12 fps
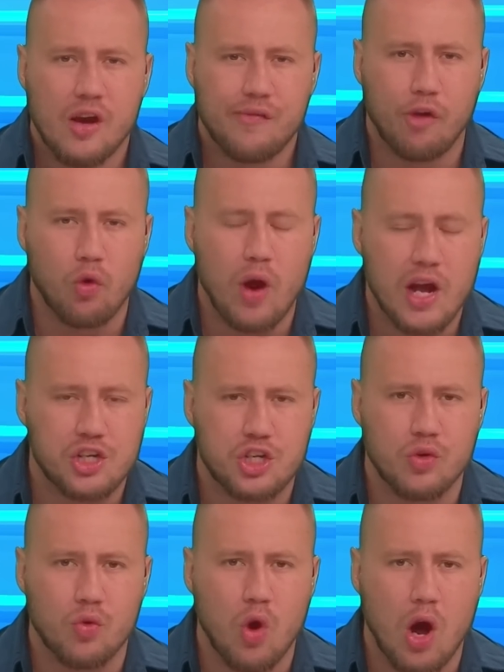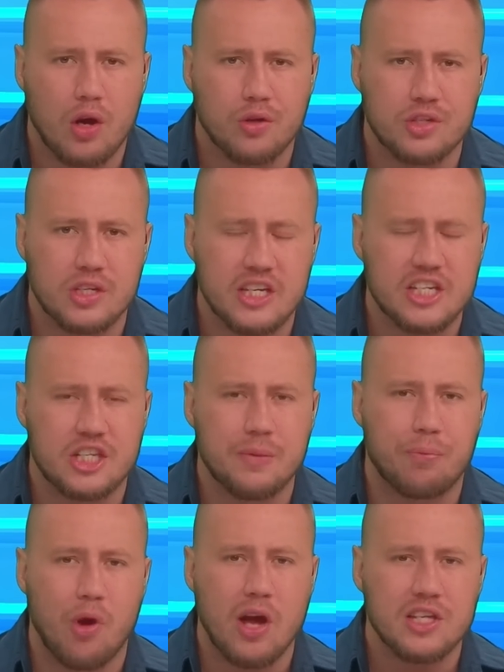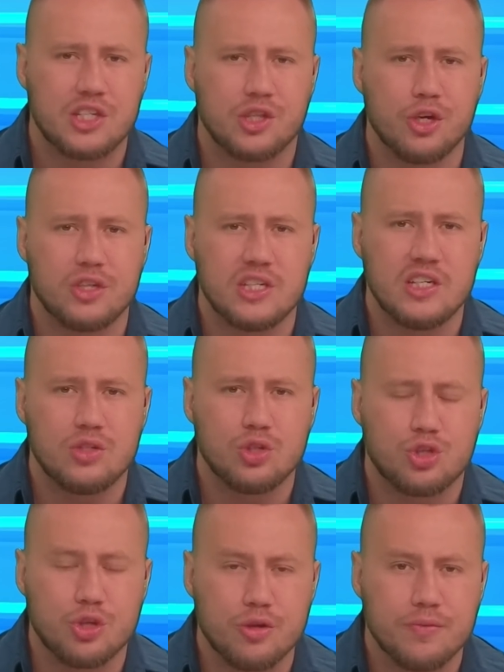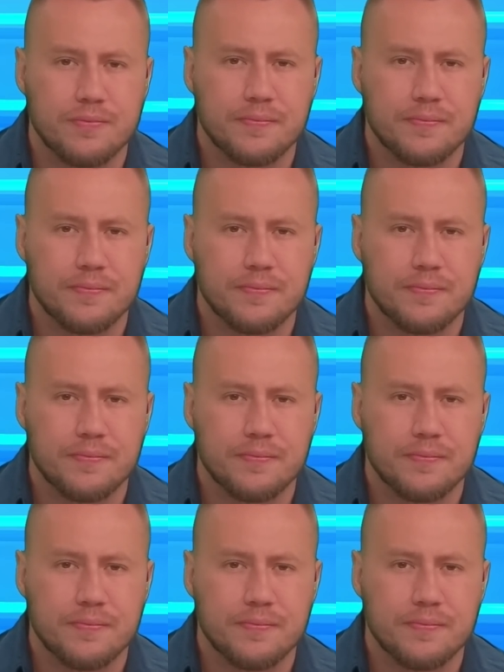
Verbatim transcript: for Russian Rock, who's a decent price, 13 to two?